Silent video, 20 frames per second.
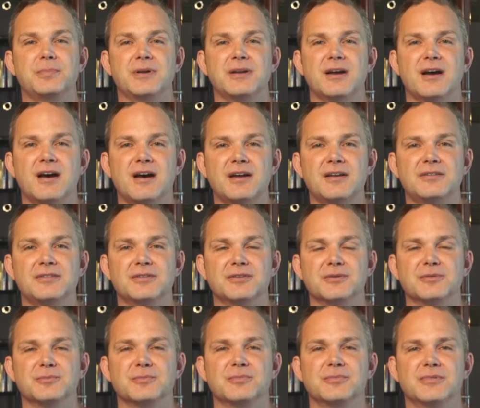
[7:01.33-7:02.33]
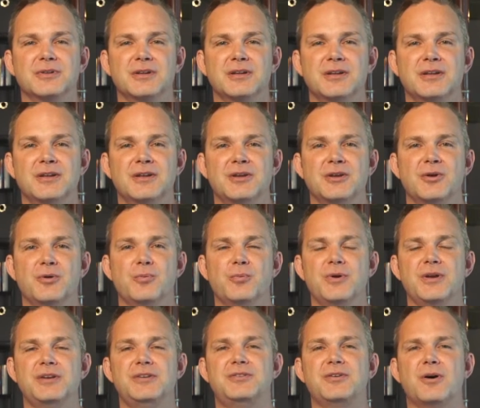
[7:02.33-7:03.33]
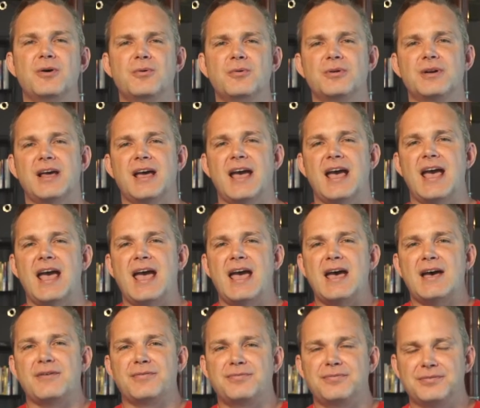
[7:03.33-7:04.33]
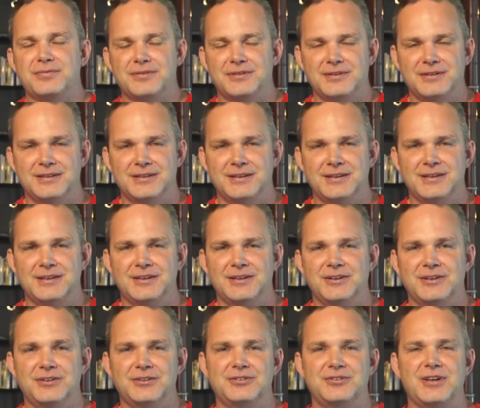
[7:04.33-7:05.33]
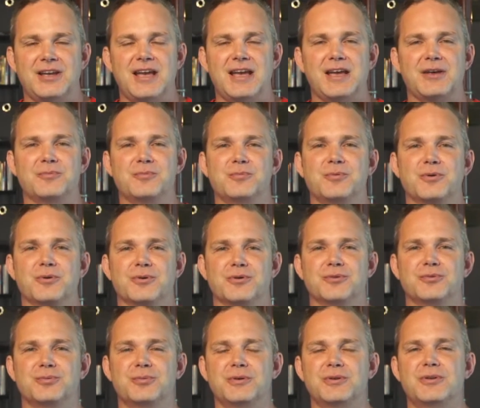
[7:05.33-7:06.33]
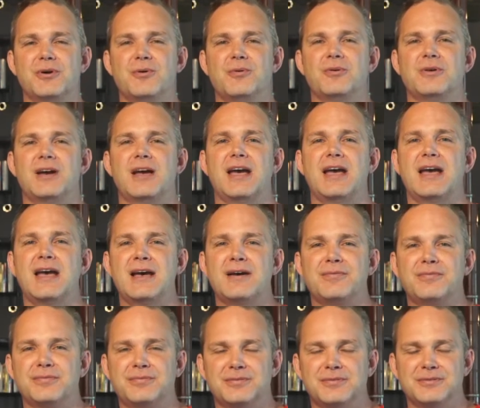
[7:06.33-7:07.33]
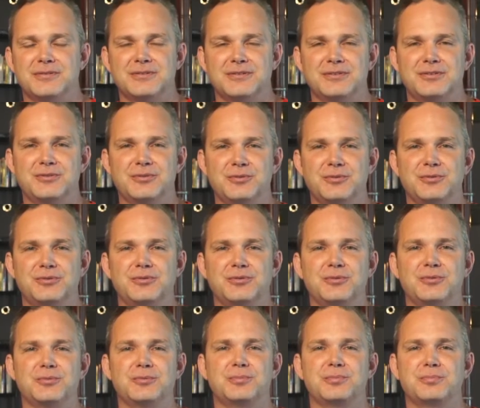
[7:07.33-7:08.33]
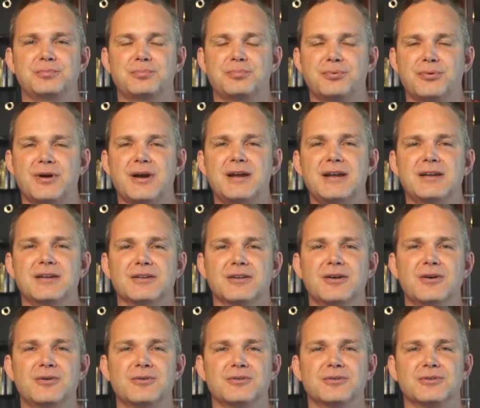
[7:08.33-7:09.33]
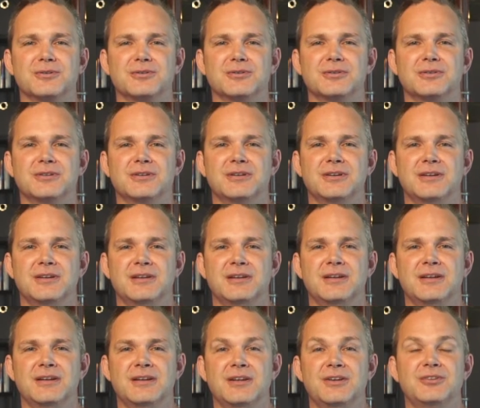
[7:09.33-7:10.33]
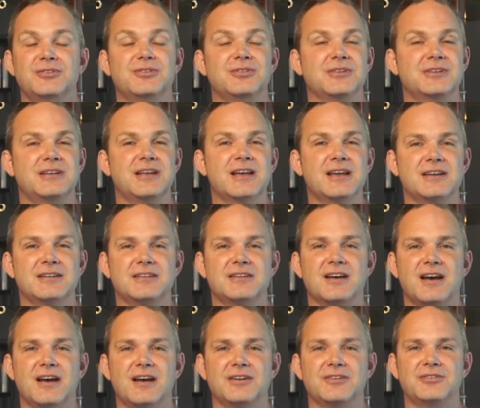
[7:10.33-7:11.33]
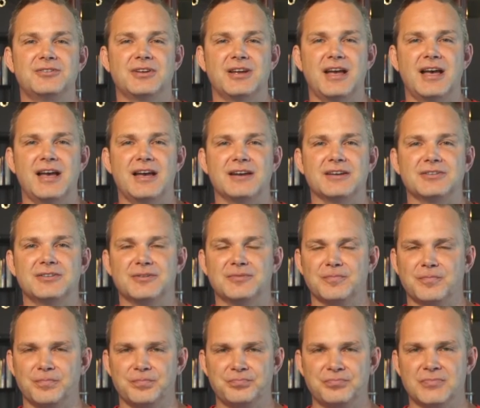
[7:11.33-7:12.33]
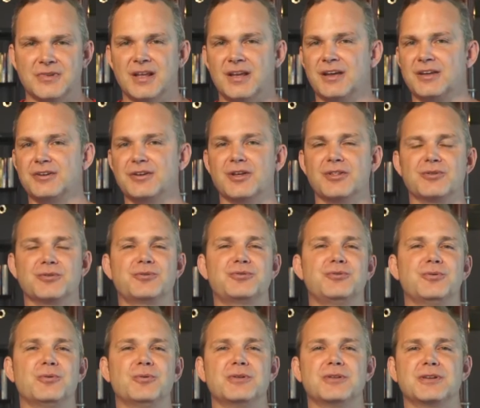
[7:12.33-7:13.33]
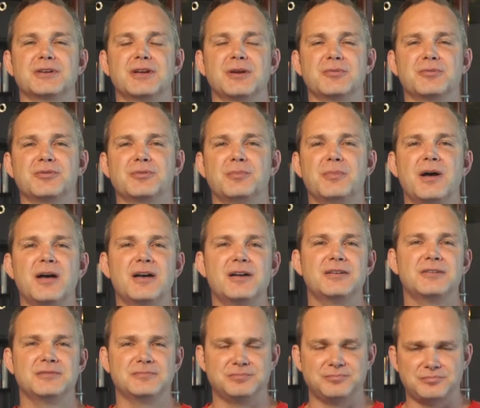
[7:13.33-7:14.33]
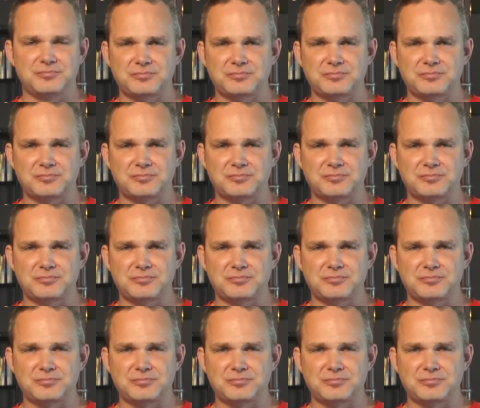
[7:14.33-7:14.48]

behind them. We don't have to add words. We don't have to, to pray longer to get God to act. Another story that comes to mind